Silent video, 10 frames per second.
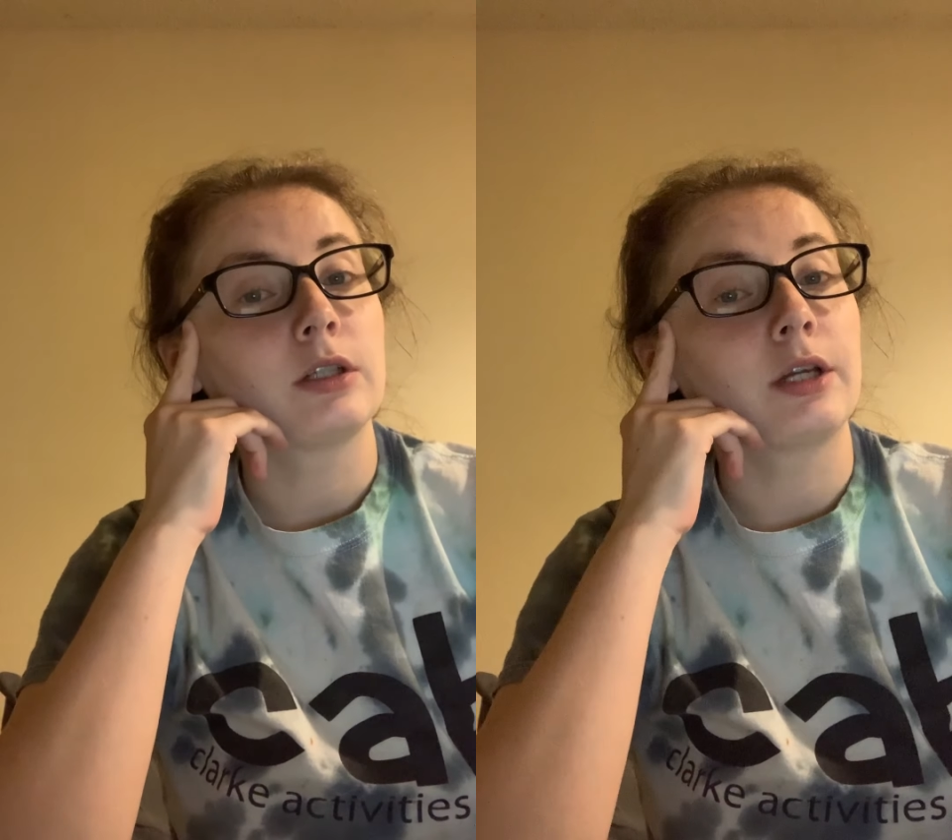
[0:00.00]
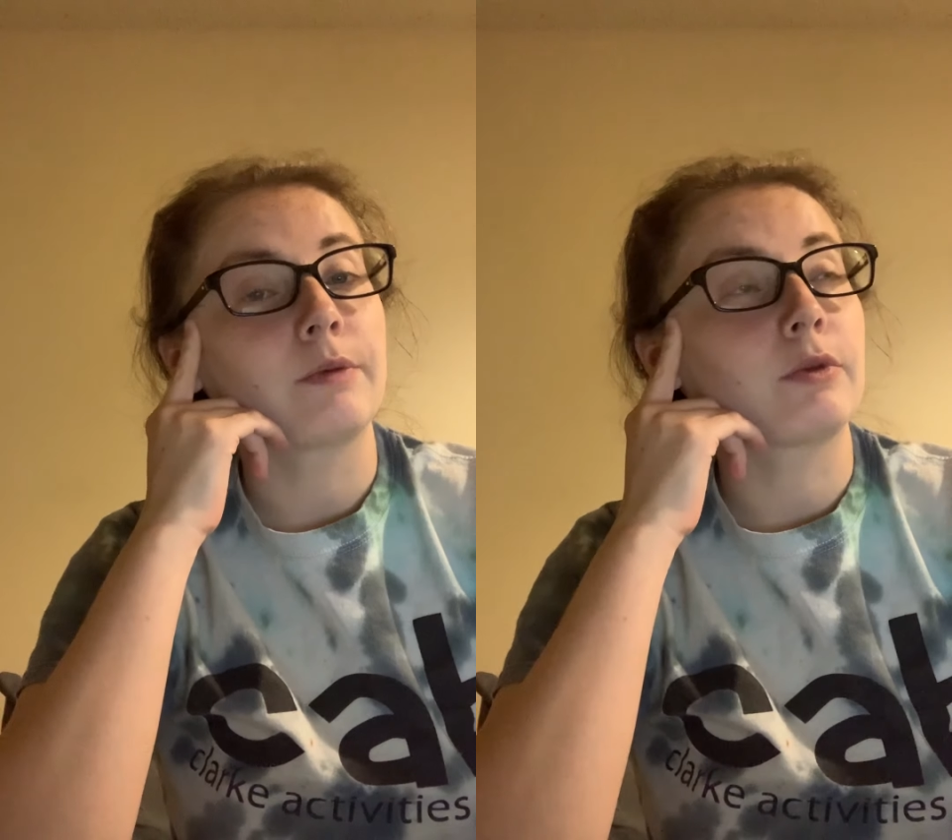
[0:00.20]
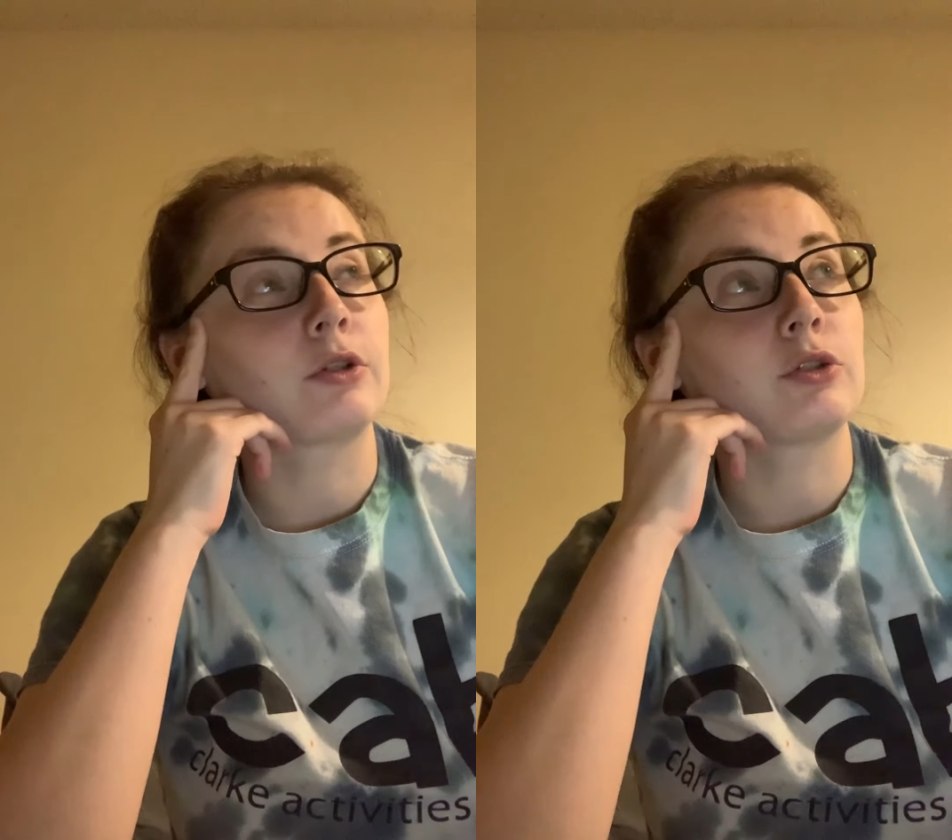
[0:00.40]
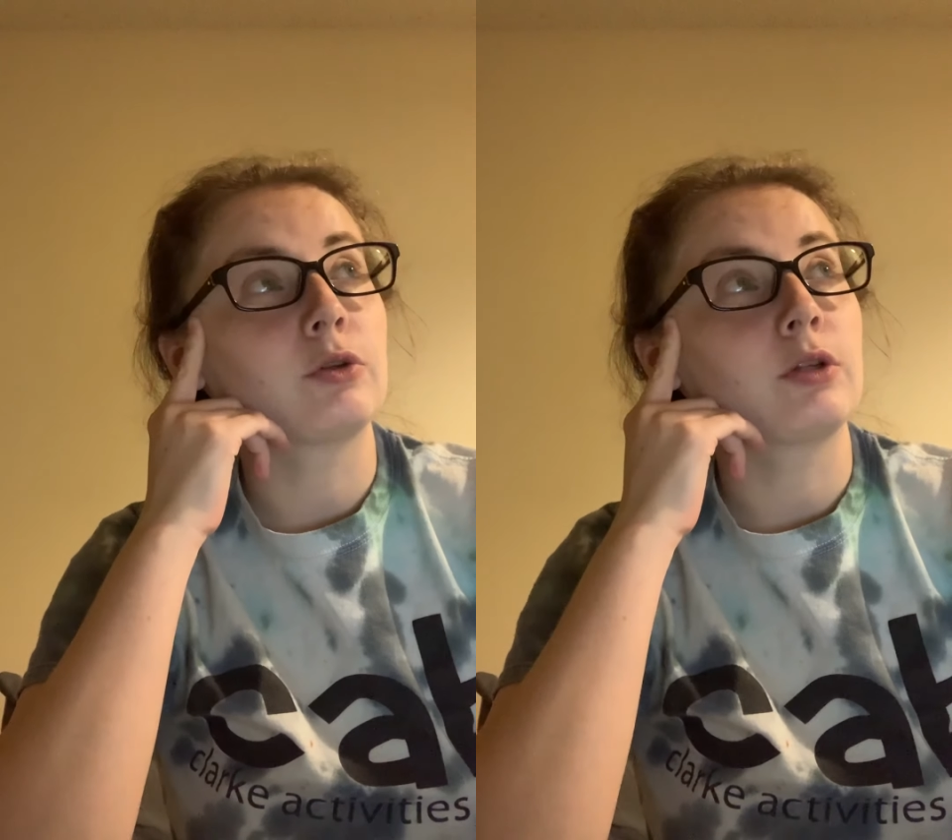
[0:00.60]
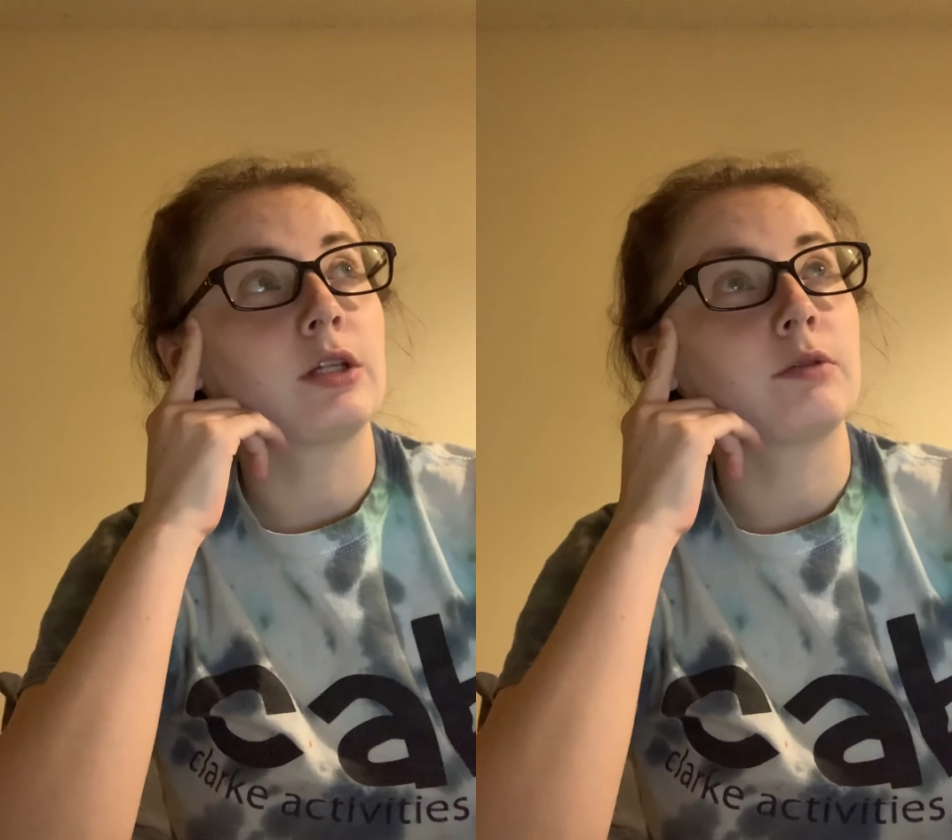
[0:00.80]
If the
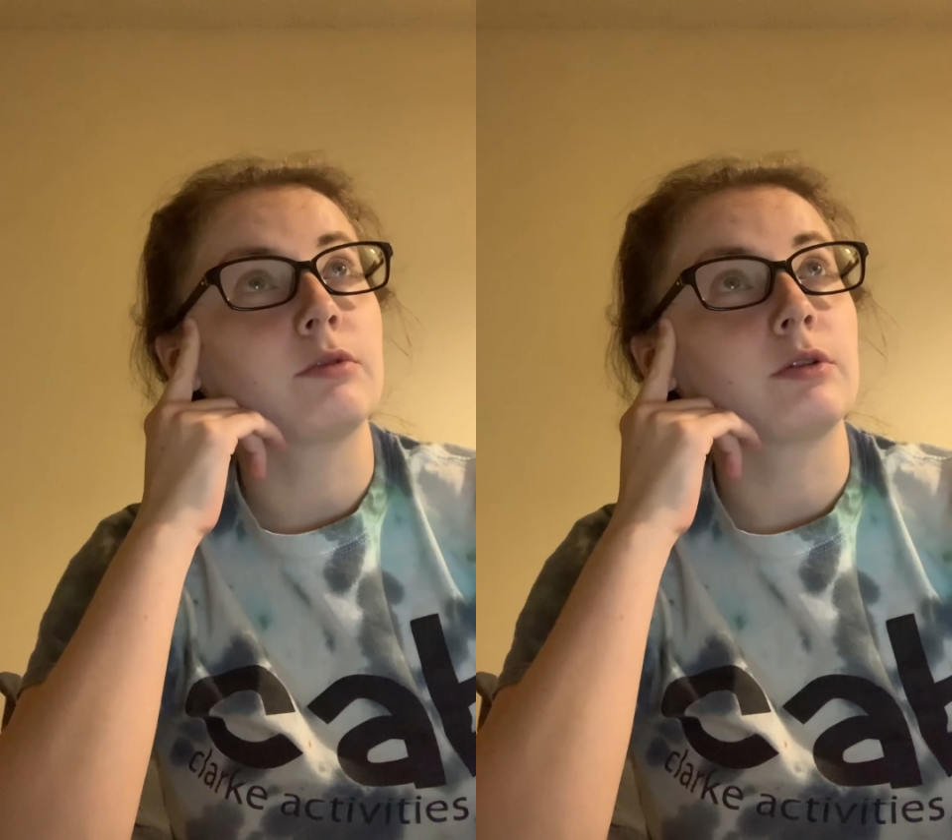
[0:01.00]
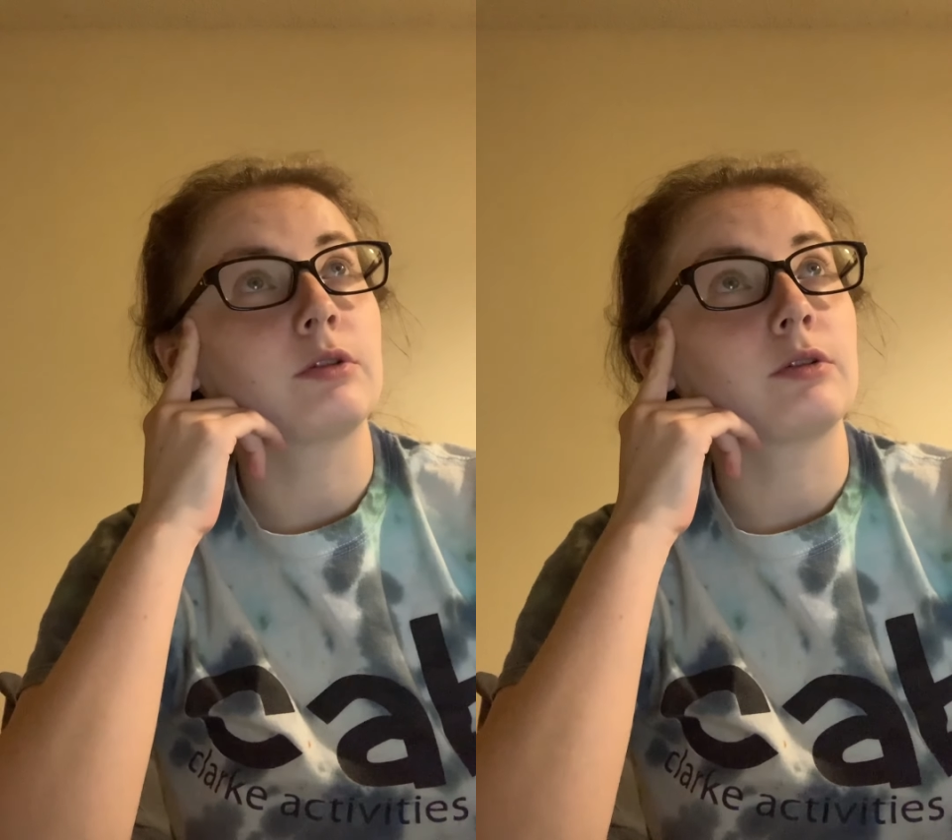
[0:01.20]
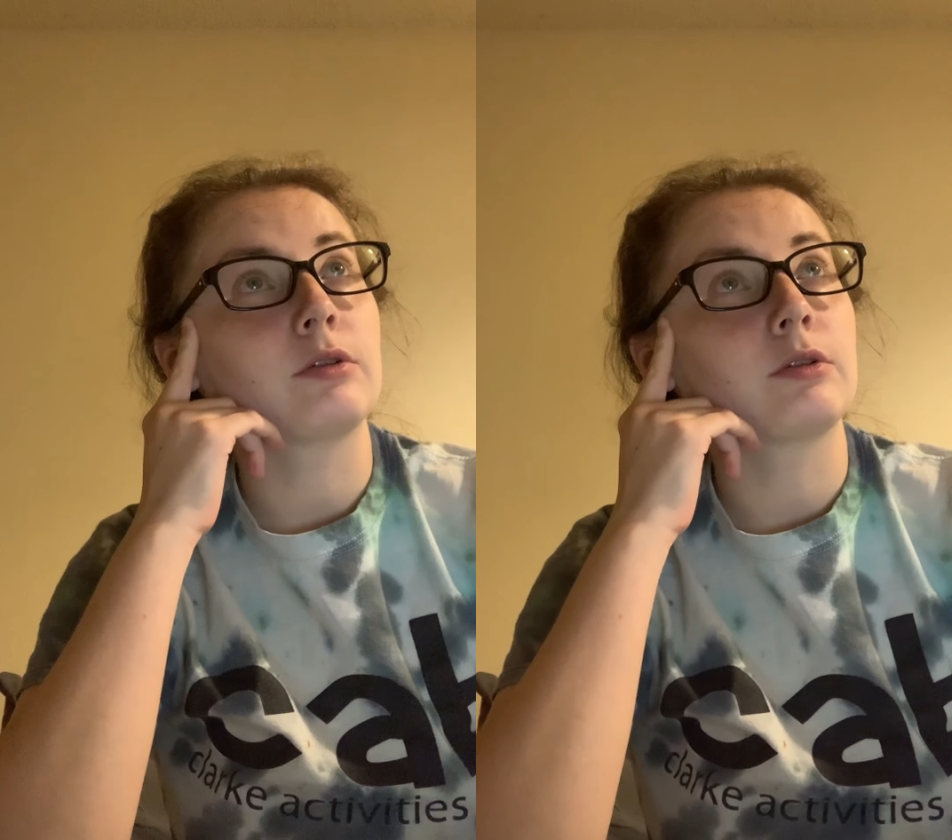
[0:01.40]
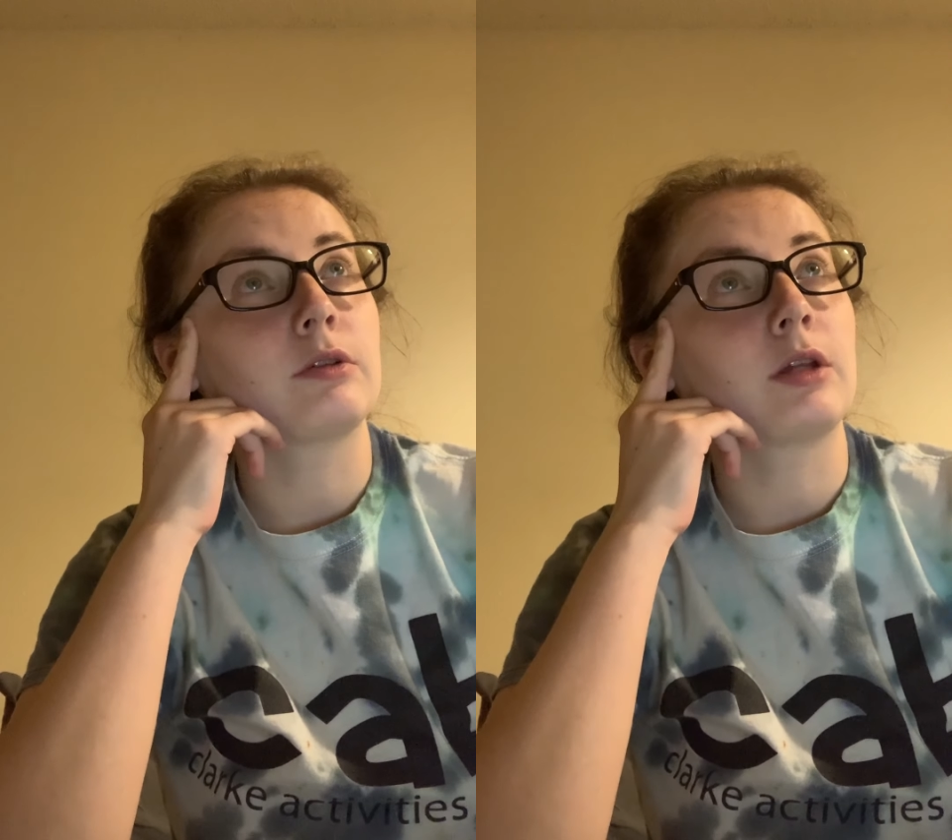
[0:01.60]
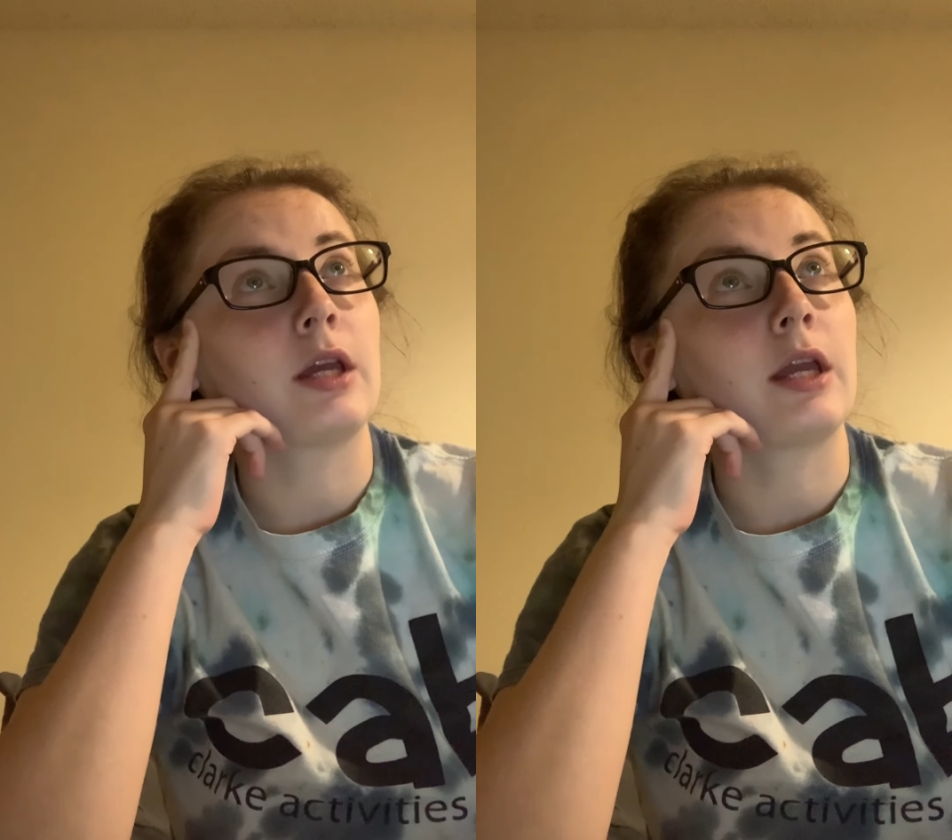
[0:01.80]
student
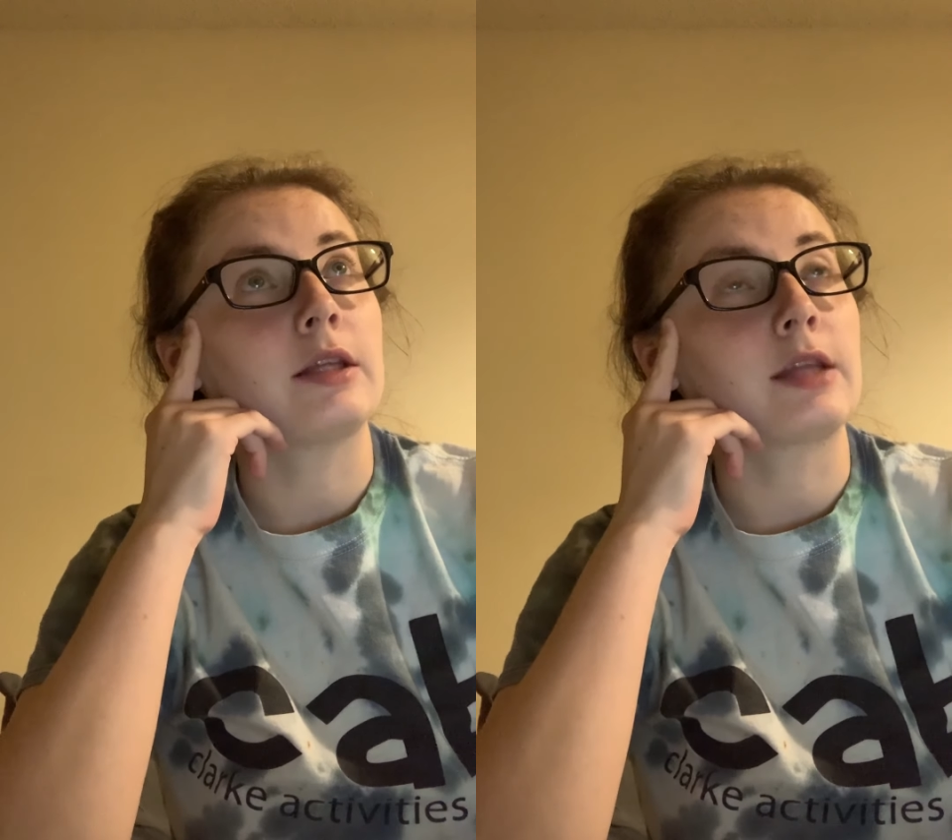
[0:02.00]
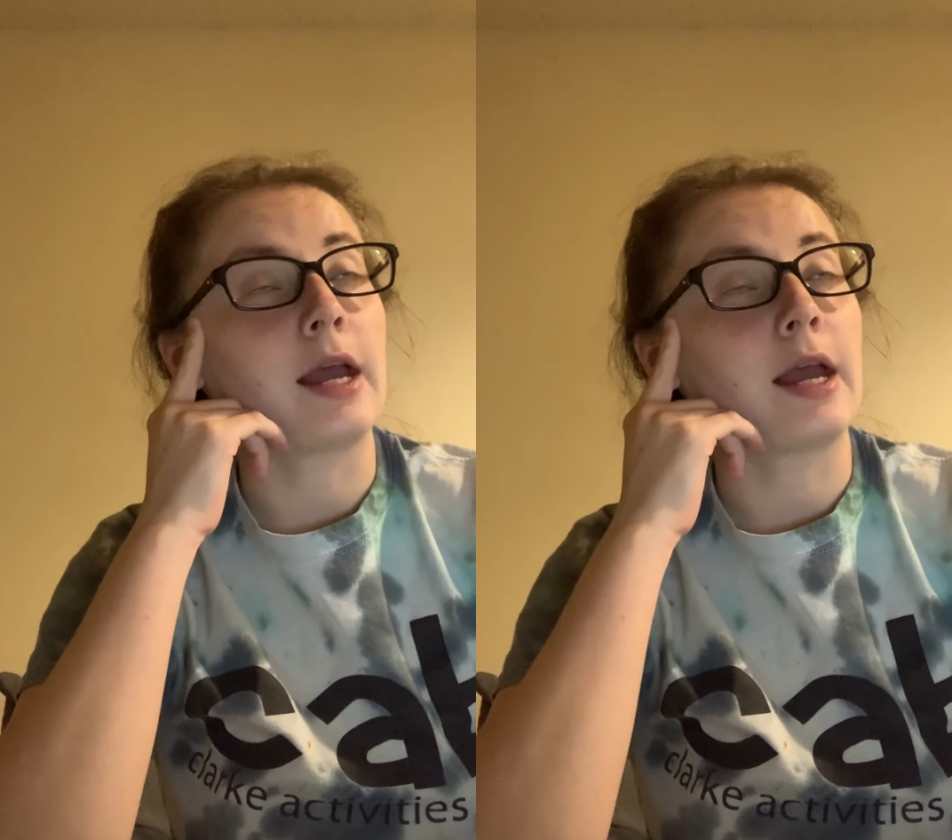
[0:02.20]
is